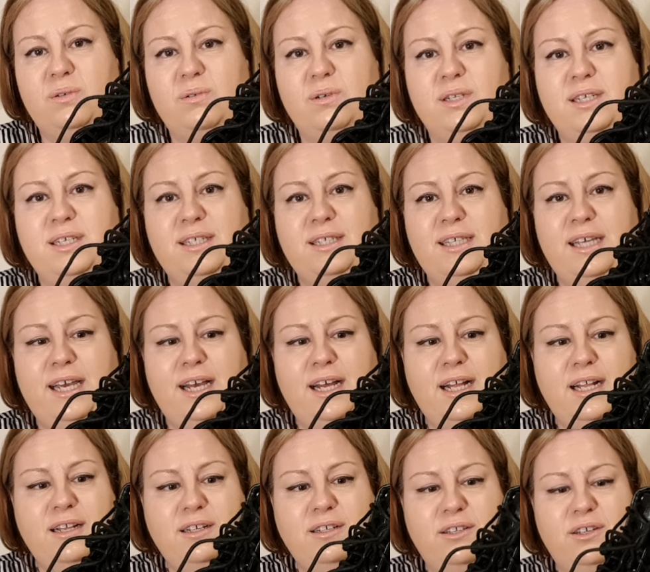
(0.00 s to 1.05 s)
on
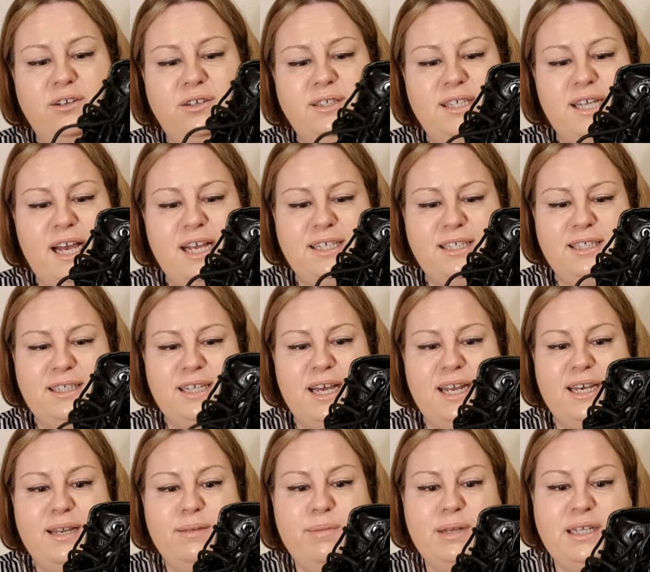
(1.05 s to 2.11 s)
sale, the sizes are
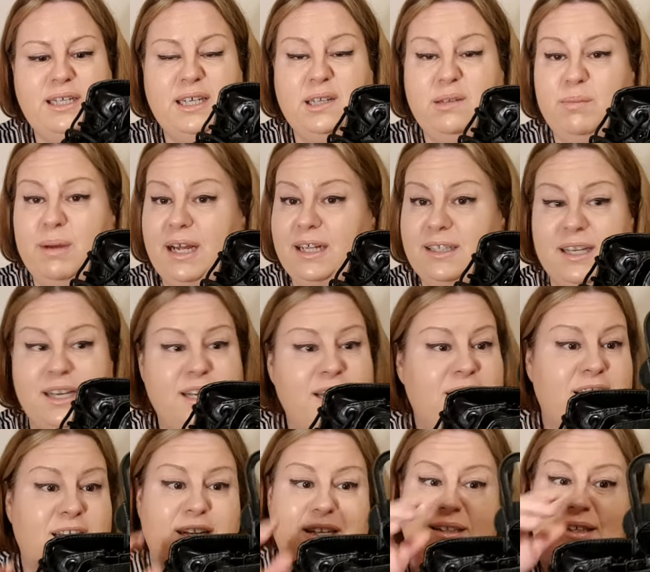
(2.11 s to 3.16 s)
limited, but
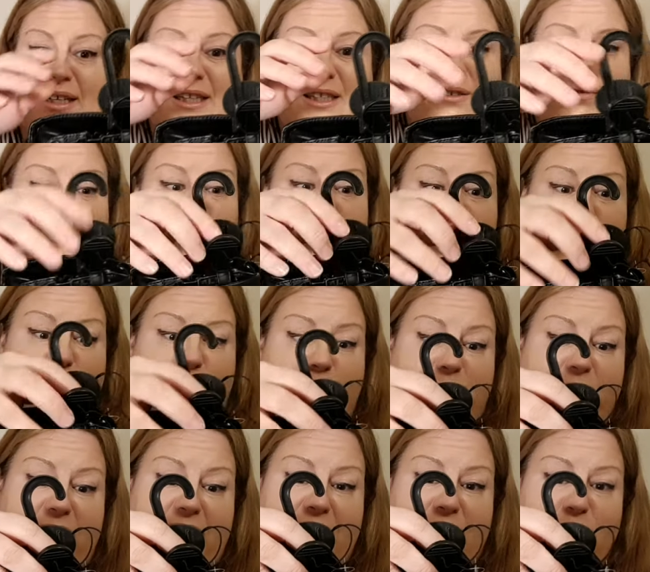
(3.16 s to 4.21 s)
these were
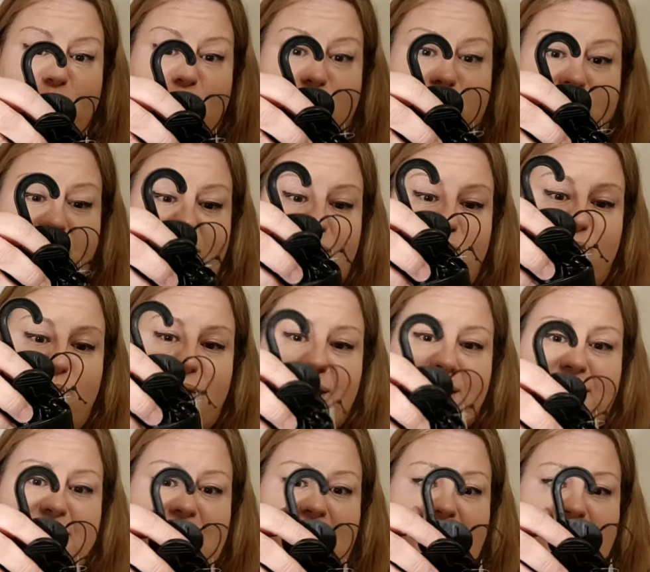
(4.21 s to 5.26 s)
available in all
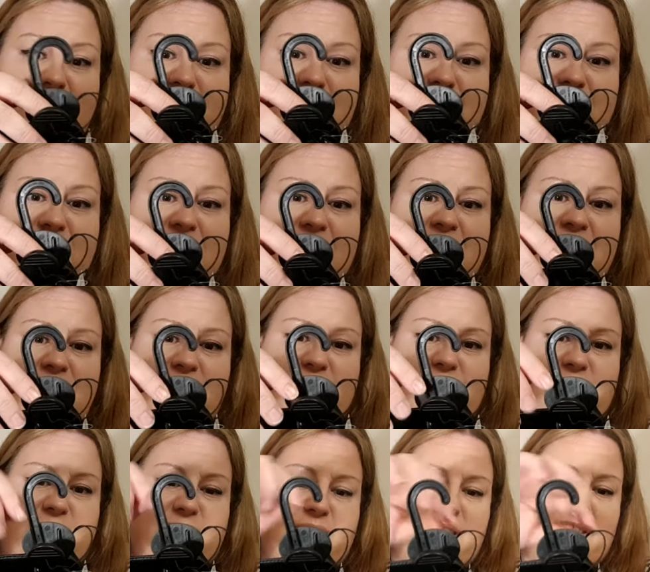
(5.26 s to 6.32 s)
sizes.
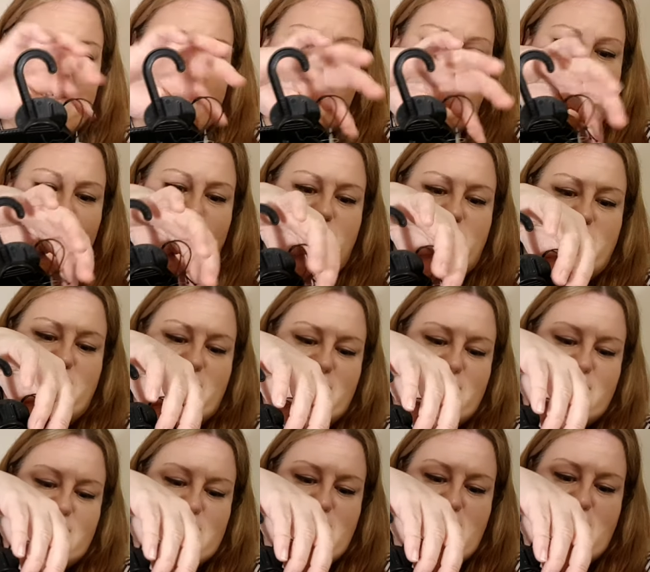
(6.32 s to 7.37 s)
This is a UK
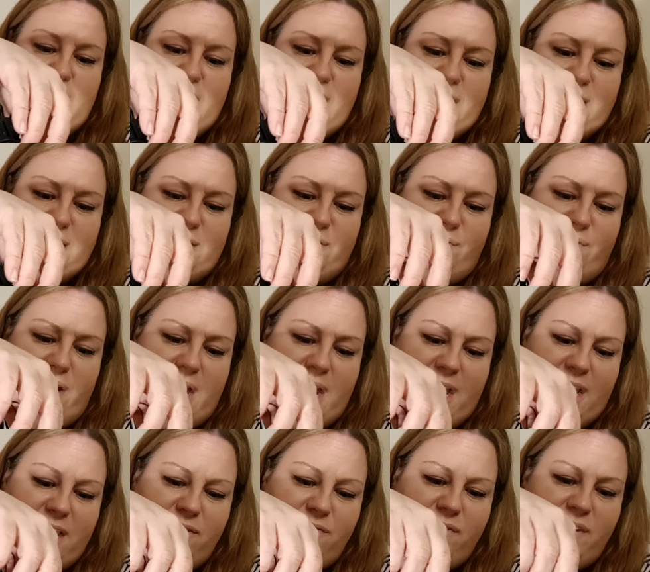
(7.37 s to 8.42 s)
size
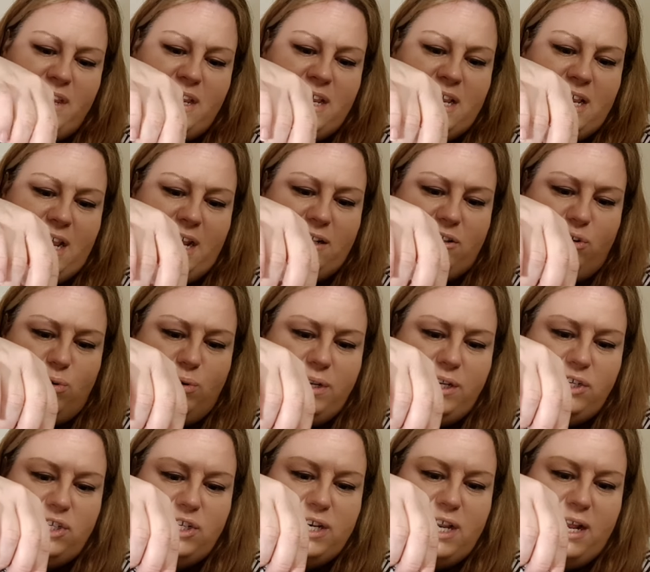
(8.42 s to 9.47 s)
5, and the
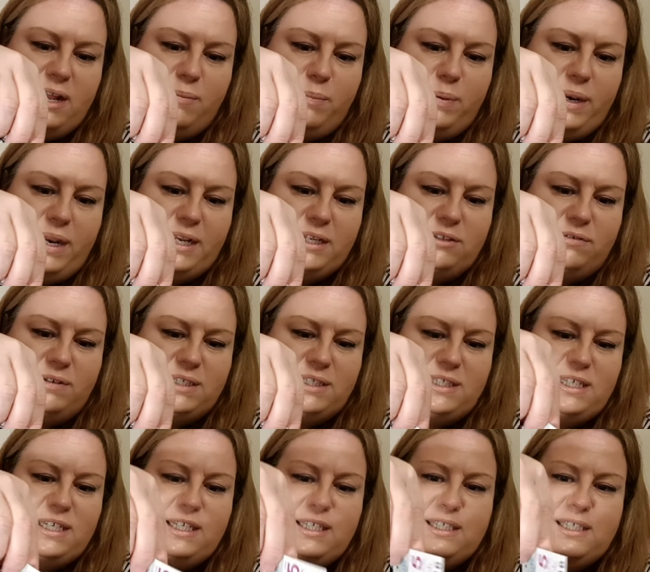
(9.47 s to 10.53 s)
original price was
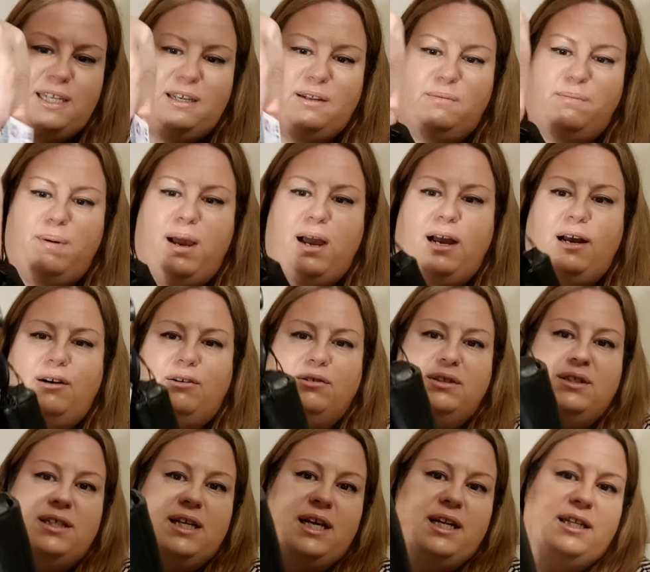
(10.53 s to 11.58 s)

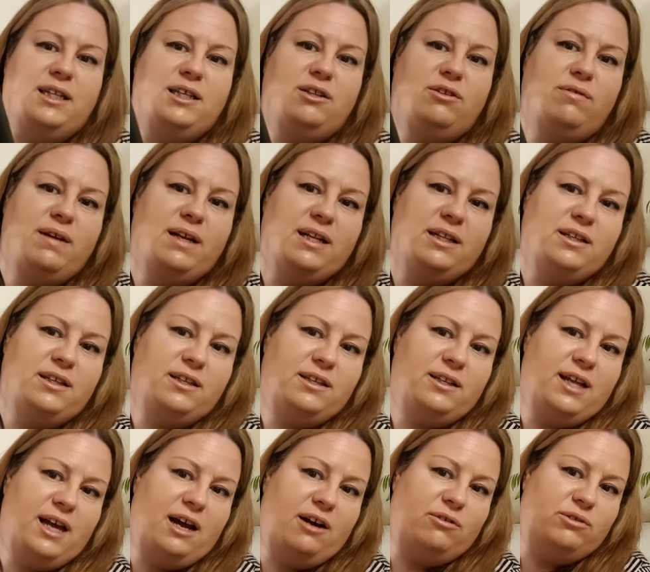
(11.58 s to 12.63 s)
£16, and it went
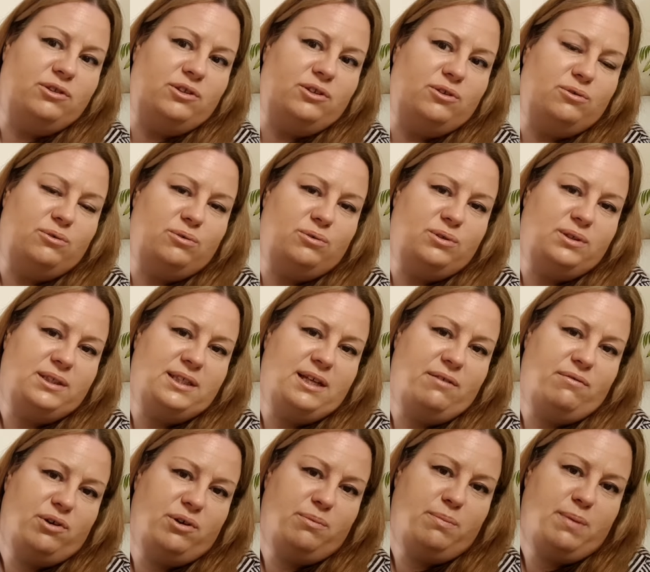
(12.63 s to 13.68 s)
down to
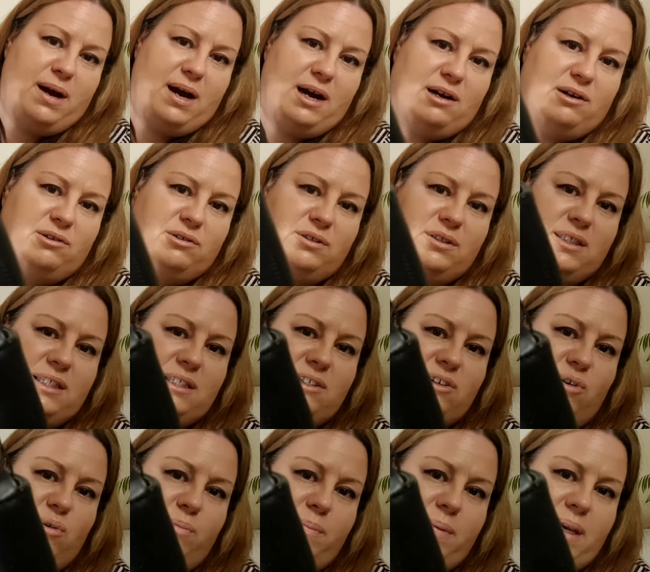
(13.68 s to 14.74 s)
£7. It's
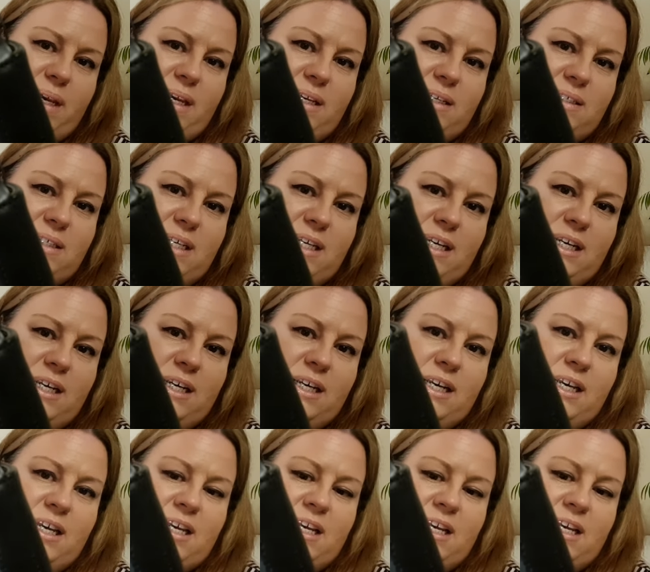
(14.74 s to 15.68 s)
amazing.